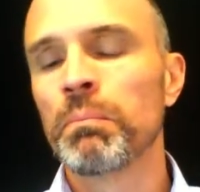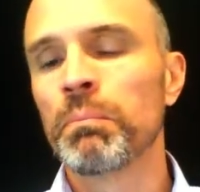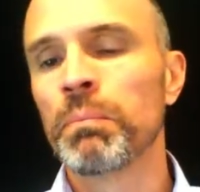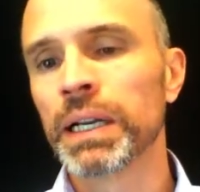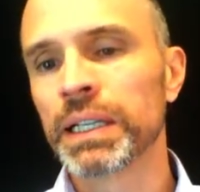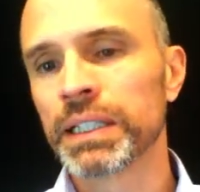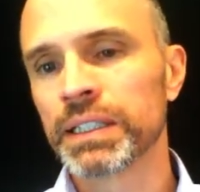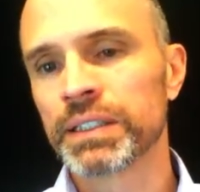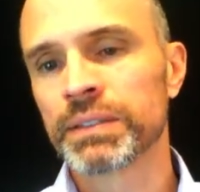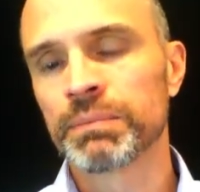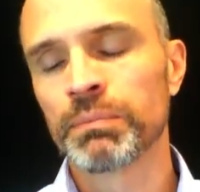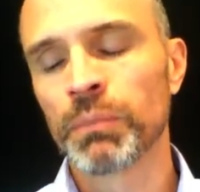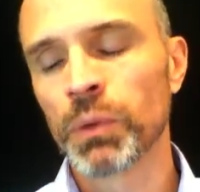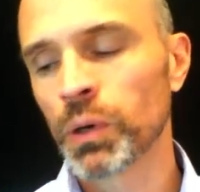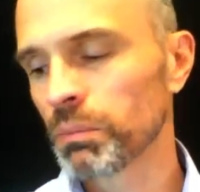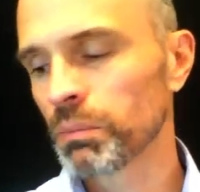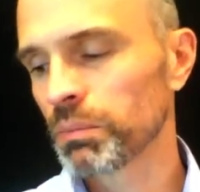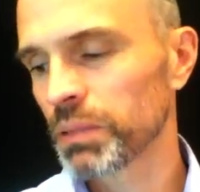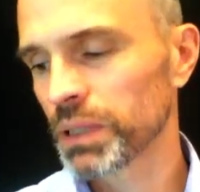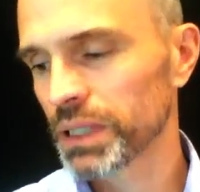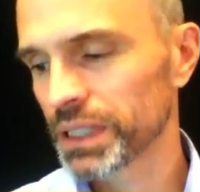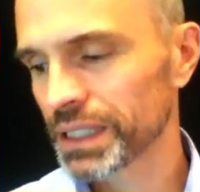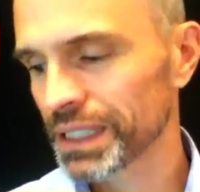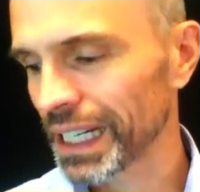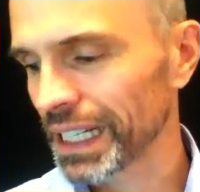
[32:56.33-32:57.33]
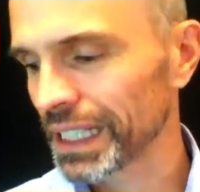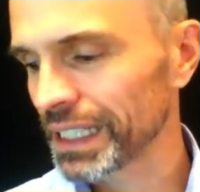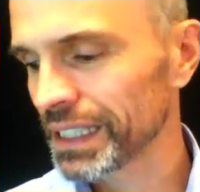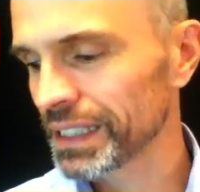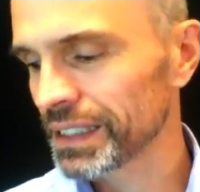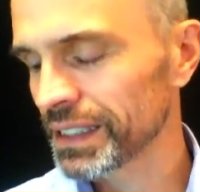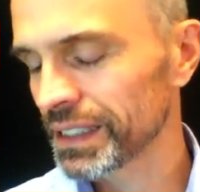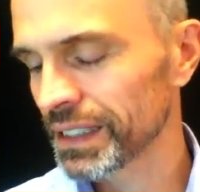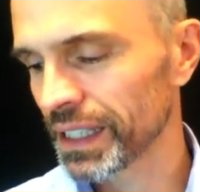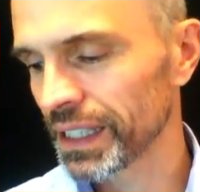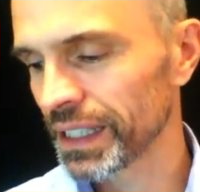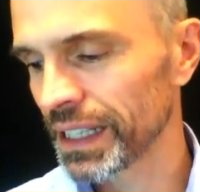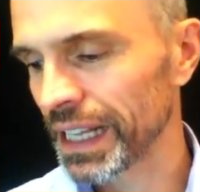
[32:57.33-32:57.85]
But it's more
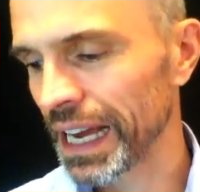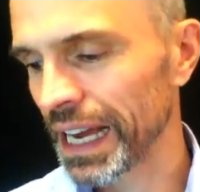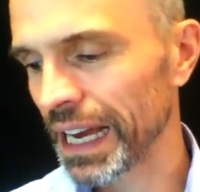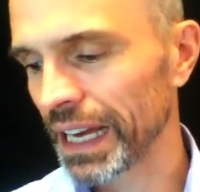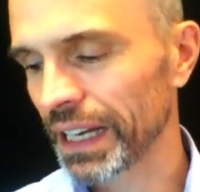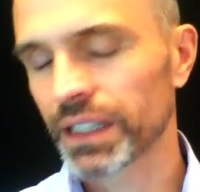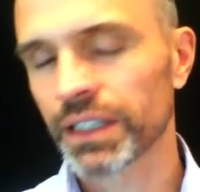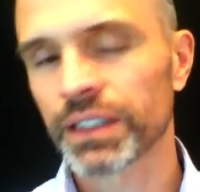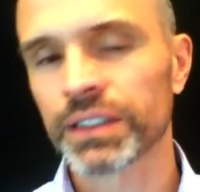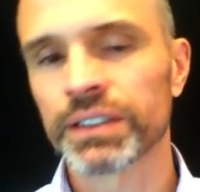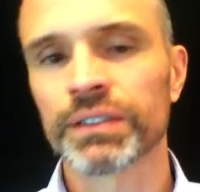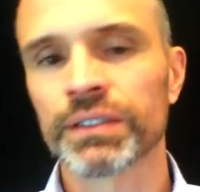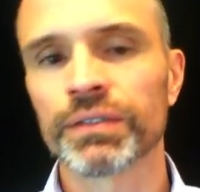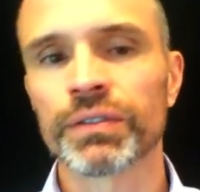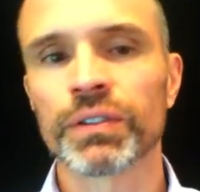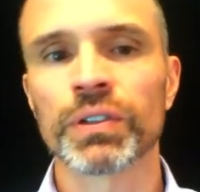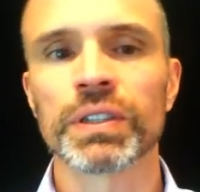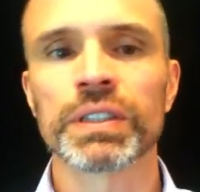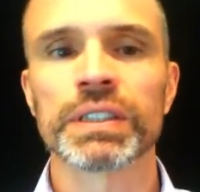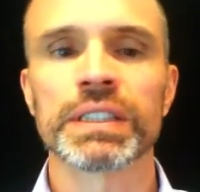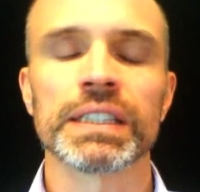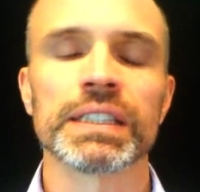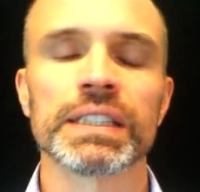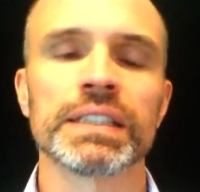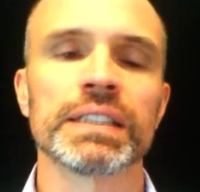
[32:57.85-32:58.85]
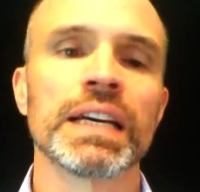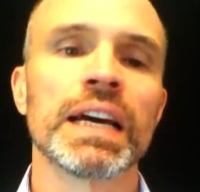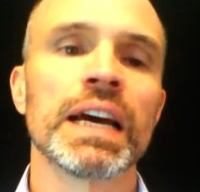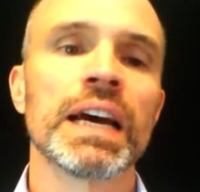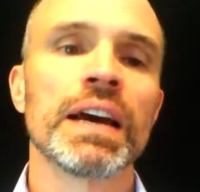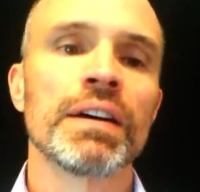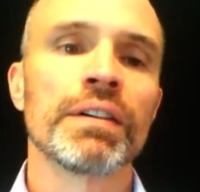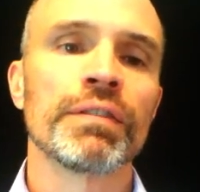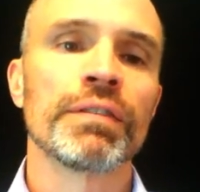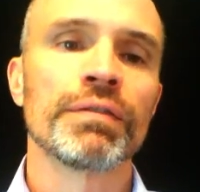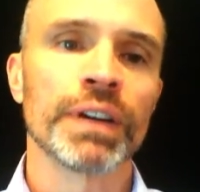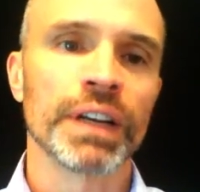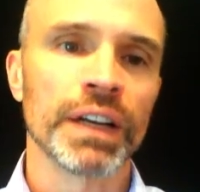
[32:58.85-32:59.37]
precise than that because, of course, it's
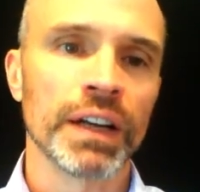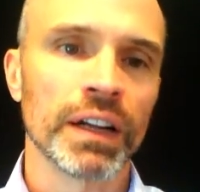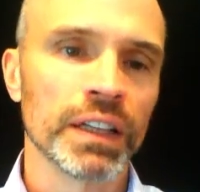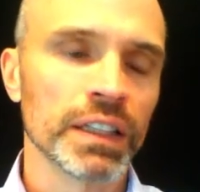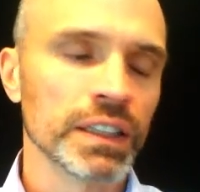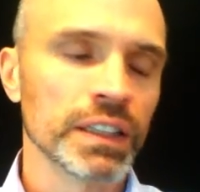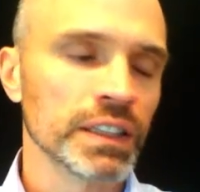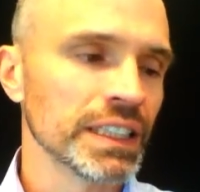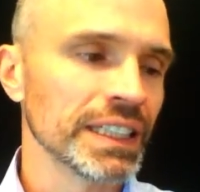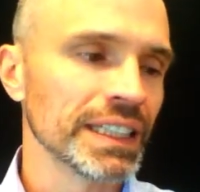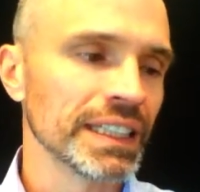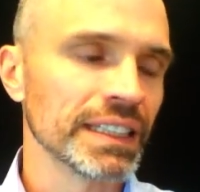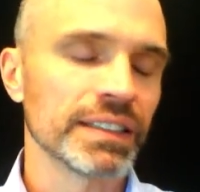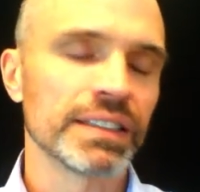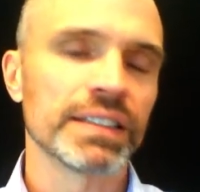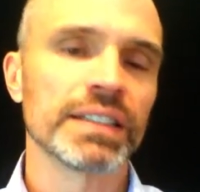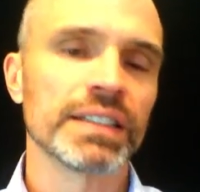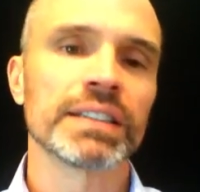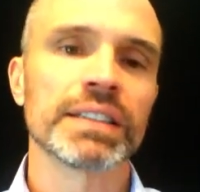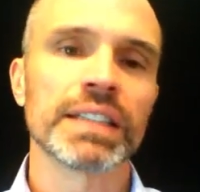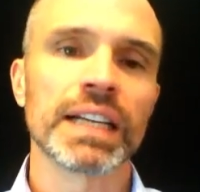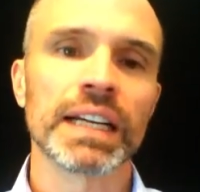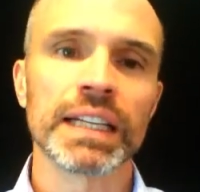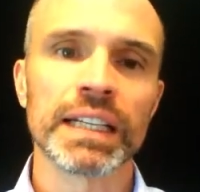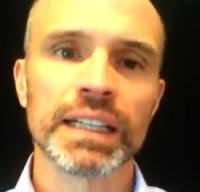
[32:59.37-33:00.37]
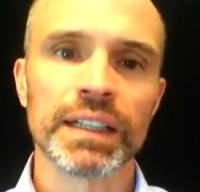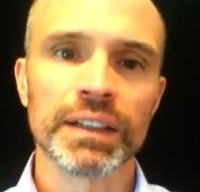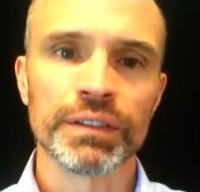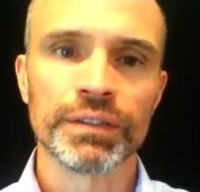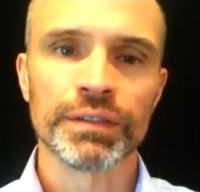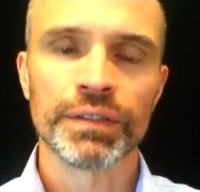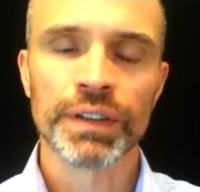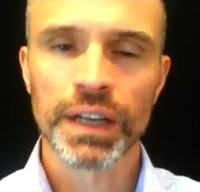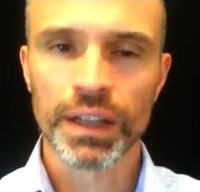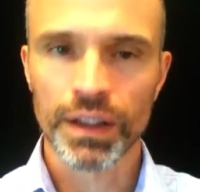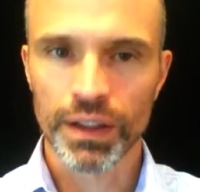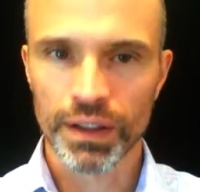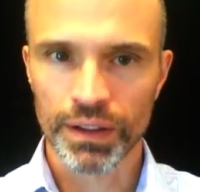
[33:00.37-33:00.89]
phonology is the study
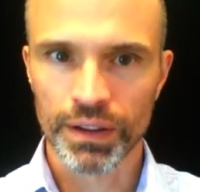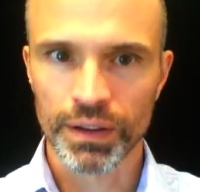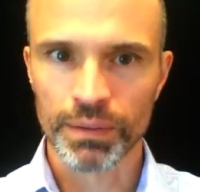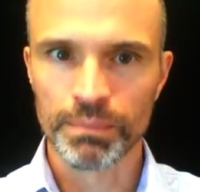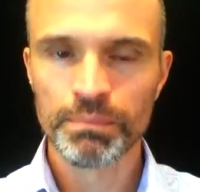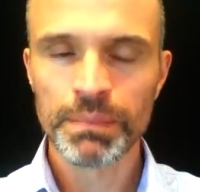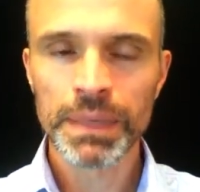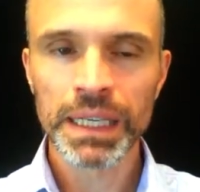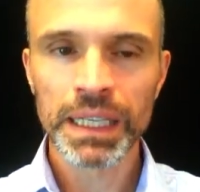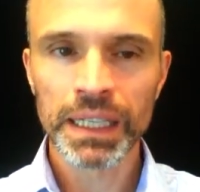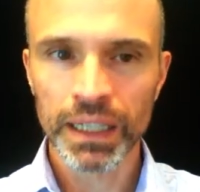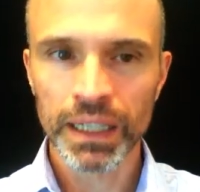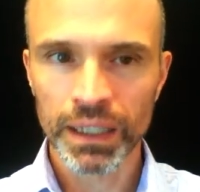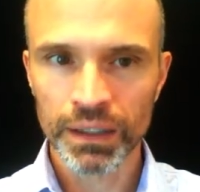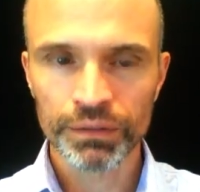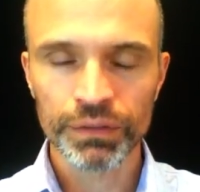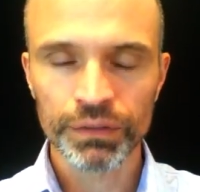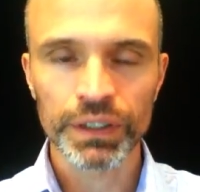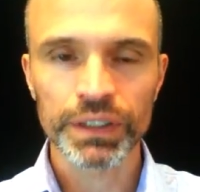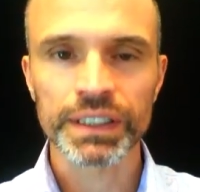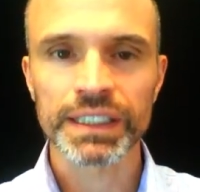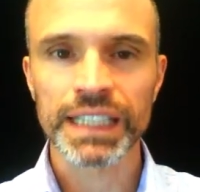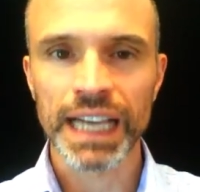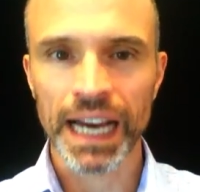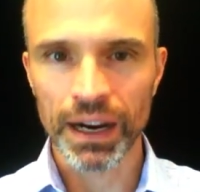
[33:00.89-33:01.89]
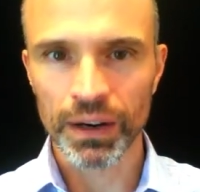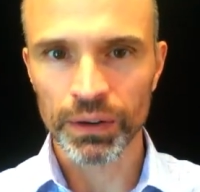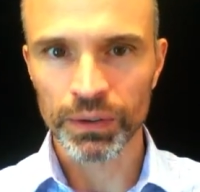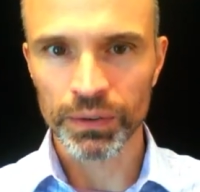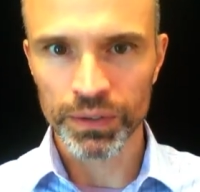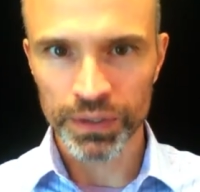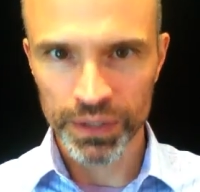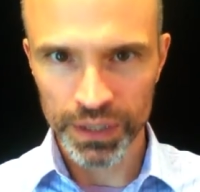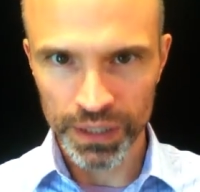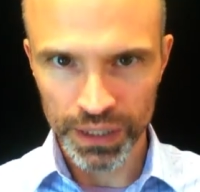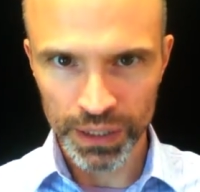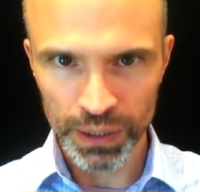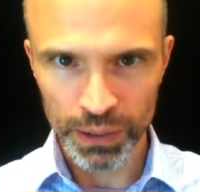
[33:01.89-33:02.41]
of the meaningful
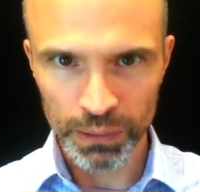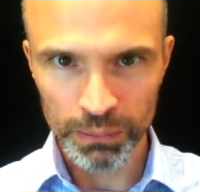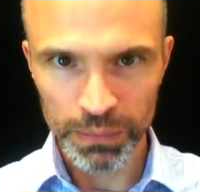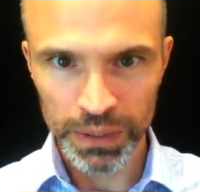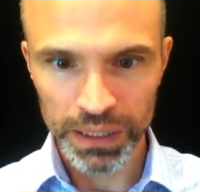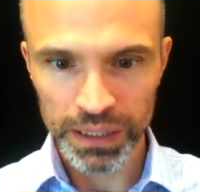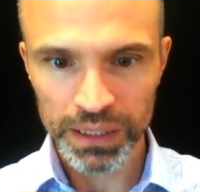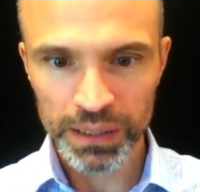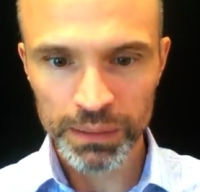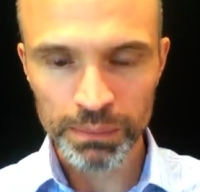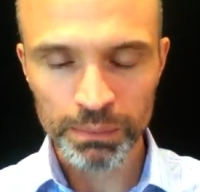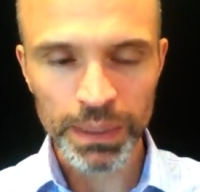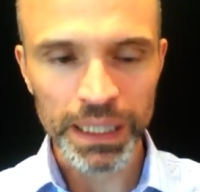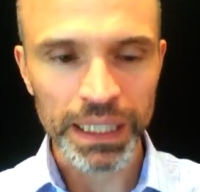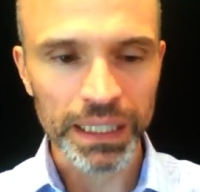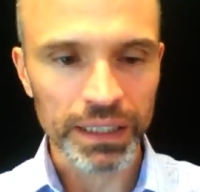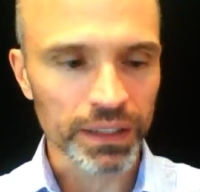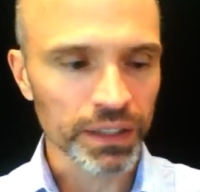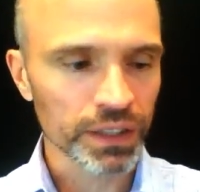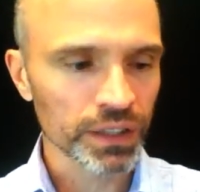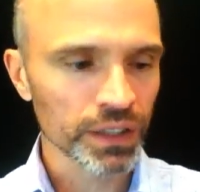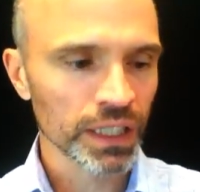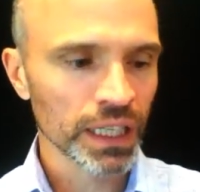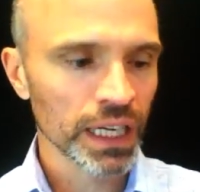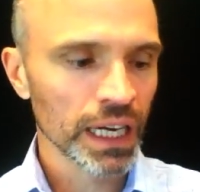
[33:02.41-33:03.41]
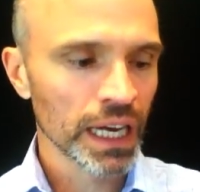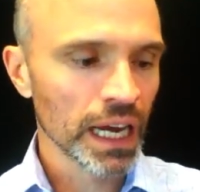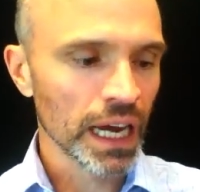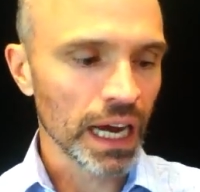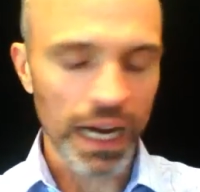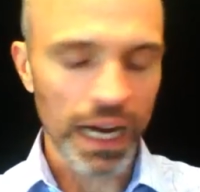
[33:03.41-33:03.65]
sounds in human speech.